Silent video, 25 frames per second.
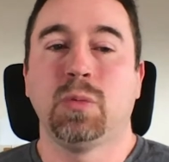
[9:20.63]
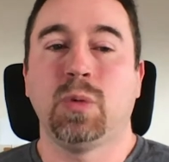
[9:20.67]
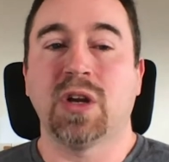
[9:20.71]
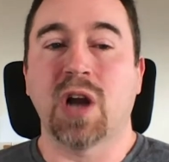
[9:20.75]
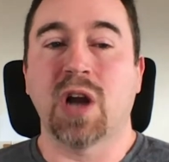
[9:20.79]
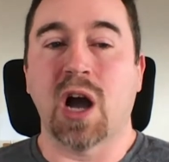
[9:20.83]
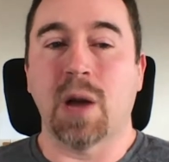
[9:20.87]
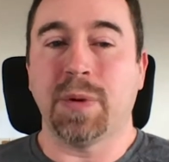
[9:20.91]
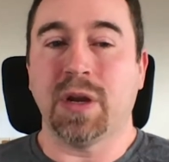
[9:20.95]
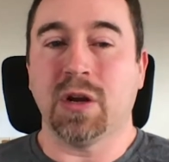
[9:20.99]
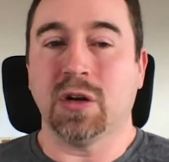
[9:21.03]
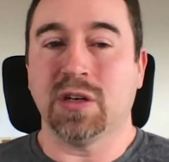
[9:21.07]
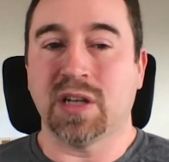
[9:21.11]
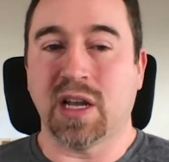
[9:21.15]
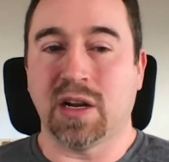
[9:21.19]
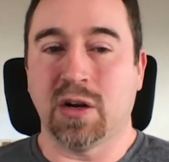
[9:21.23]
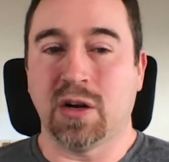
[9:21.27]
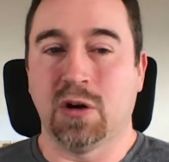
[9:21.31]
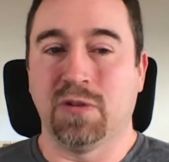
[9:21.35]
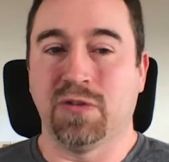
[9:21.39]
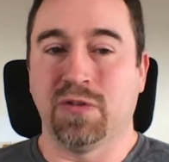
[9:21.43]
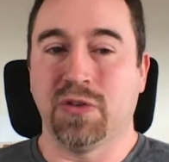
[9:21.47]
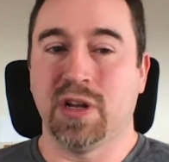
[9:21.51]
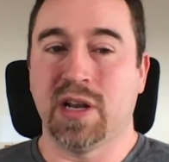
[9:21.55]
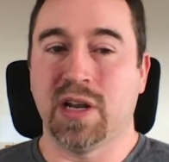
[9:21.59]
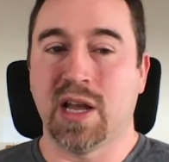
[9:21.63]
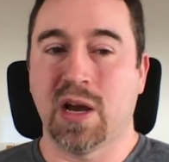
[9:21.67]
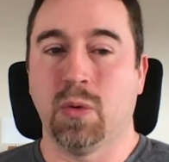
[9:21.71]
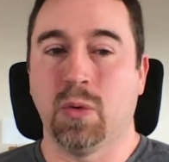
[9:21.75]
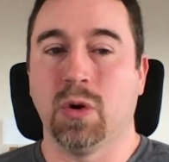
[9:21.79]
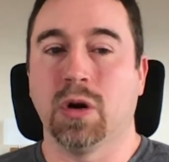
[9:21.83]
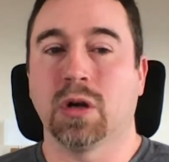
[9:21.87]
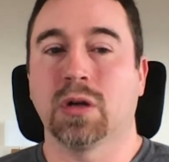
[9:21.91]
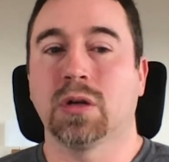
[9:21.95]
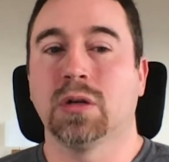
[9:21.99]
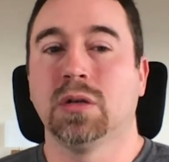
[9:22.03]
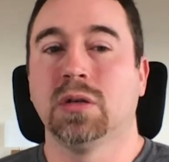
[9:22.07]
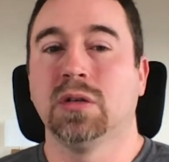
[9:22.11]
We copy our data over the
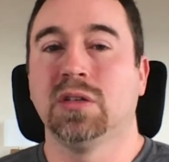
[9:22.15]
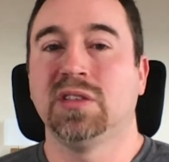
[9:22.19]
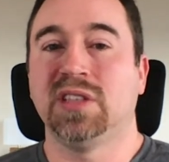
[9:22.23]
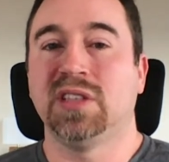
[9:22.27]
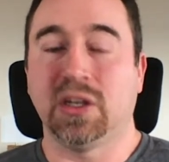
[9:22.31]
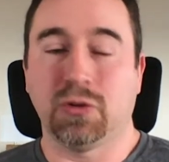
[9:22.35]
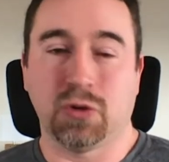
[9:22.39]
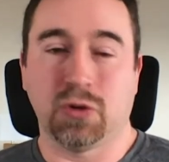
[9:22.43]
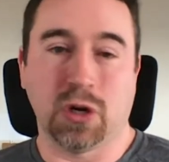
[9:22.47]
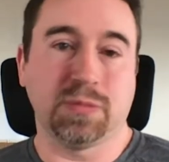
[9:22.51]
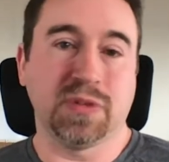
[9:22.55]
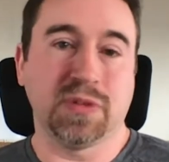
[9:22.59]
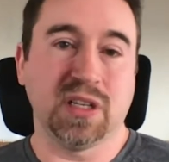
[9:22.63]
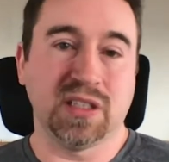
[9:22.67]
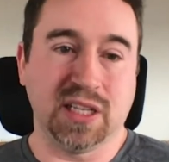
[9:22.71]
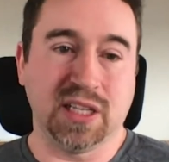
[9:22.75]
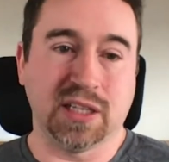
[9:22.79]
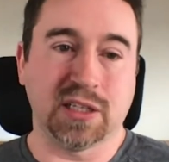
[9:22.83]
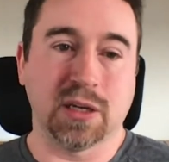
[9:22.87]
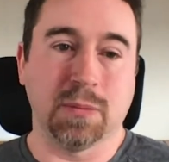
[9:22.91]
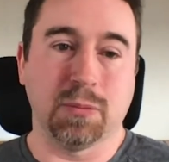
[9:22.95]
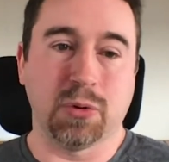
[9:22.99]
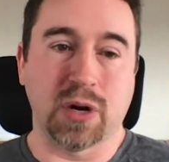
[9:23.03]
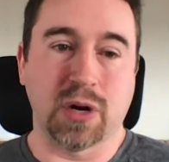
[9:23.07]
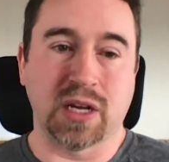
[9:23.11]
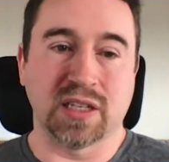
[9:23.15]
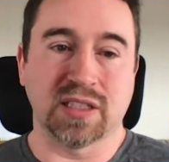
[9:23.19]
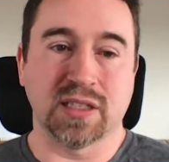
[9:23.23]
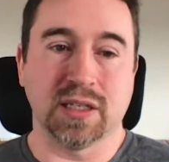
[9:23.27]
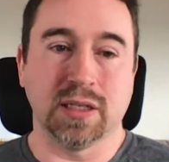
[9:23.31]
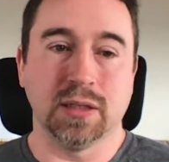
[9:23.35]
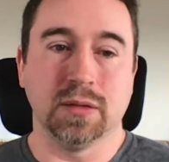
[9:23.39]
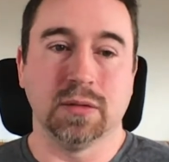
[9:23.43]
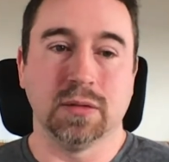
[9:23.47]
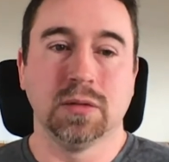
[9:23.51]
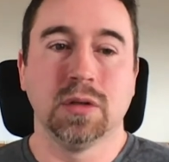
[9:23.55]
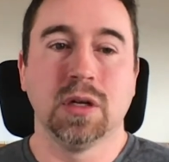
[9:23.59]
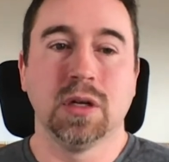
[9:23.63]
network, decrypt and
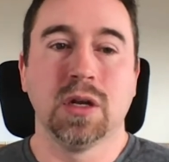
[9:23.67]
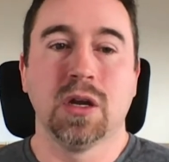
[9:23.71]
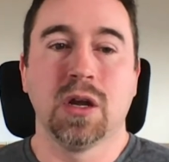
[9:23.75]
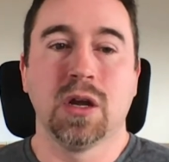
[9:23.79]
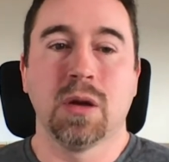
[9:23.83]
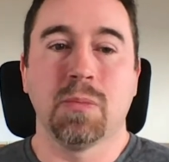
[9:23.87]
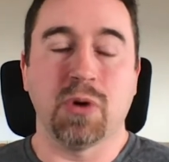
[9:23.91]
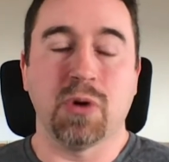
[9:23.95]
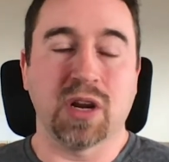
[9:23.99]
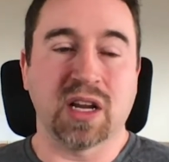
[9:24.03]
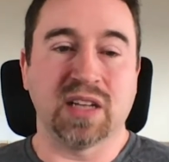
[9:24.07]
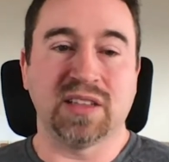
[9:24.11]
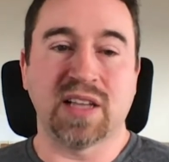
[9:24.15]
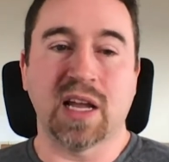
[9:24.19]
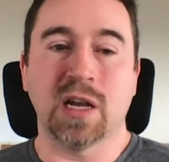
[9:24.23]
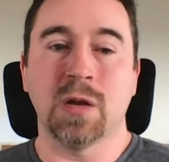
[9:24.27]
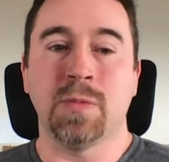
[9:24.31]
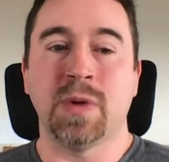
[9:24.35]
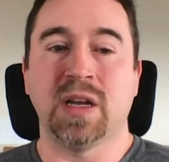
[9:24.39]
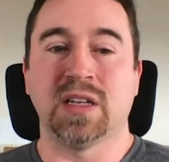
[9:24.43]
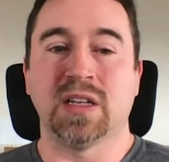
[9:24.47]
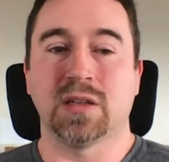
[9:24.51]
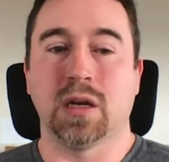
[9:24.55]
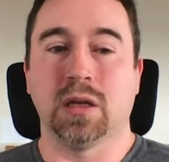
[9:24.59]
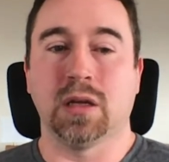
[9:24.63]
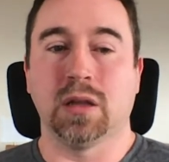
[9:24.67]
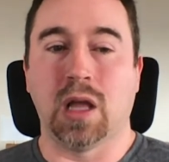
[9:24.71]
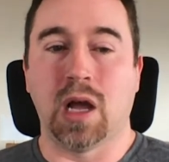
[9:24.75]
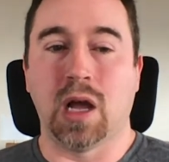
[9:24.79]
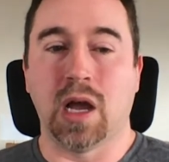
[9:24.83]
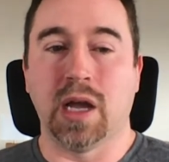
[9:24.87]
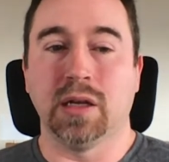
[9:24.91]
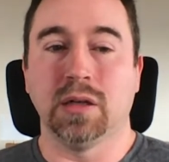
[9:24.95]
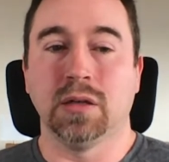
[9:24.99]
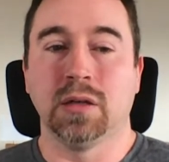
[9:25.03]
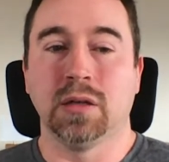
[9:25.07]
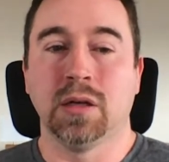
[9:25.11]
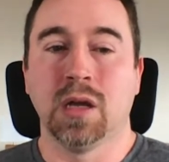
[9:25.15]
decompress it, bring a database
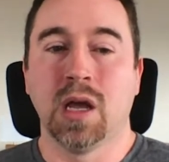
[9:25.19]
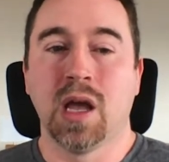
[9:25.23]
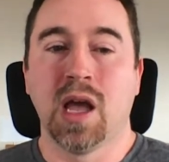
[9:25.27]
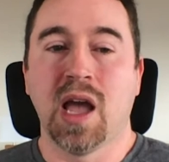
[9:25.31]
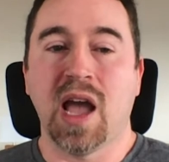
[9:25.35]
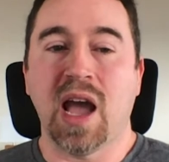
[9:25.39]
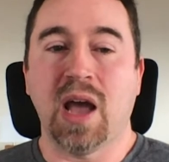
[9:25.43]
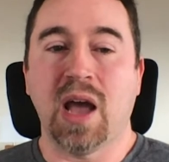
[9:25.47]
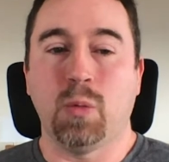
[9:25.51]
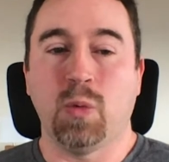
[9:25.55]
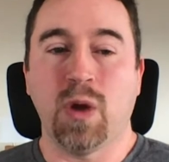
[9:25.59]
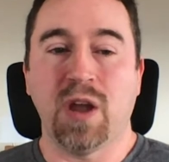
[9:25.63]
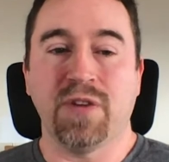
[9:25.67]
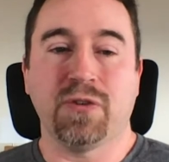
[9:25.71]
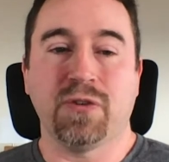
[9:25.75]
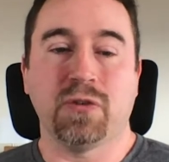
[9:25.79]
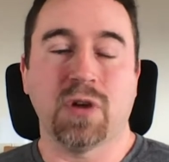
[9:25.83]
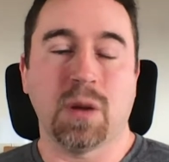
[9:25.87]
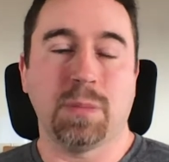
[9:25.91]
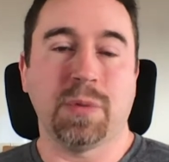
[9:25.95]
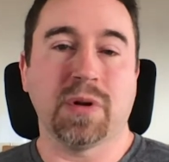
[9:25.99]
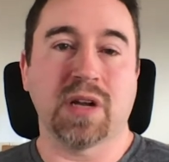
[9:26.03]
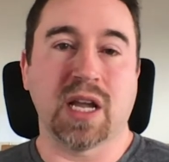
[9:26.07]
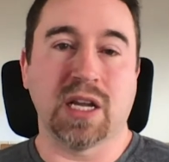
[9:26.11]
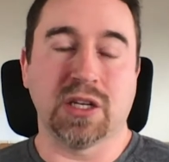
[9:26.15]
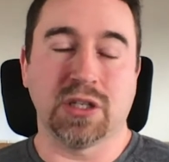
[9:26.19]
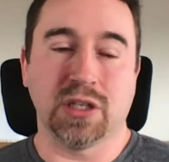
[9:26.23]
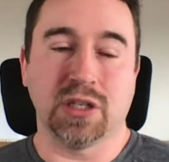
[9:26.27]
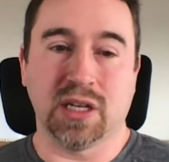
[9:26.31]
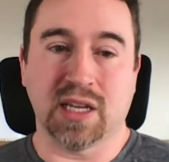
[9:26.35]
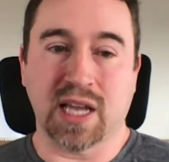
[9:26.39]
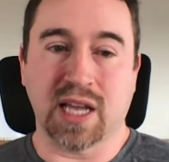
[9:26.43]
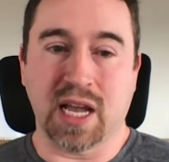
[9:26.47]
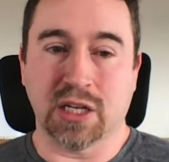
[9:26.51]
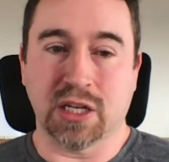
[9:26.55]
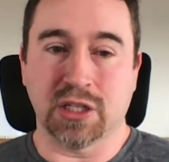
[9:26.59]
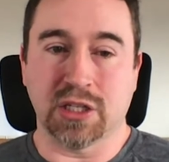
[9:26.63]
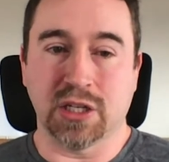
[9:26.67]
online, and wait for
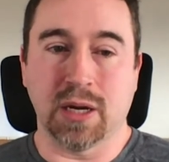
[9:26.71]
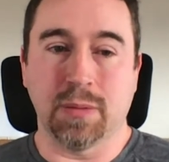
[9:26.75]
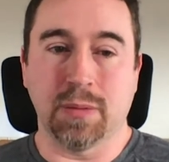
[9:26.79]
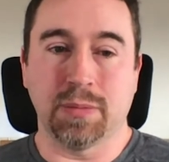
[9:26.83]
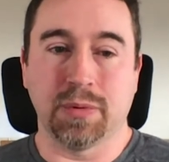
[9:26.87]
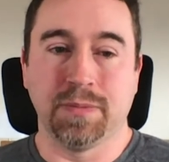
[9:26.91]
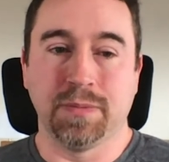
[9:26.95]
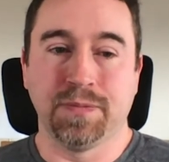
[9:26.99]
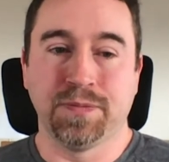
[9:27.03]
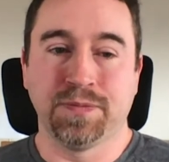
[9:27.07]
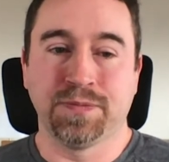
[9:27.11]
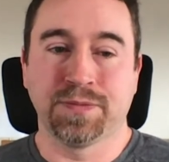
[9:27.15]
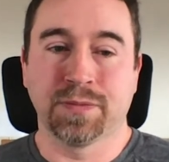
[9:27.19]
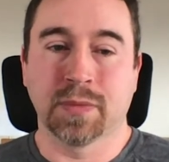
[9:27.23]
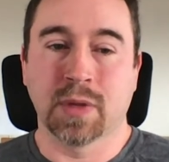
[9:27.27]
replication to catch up.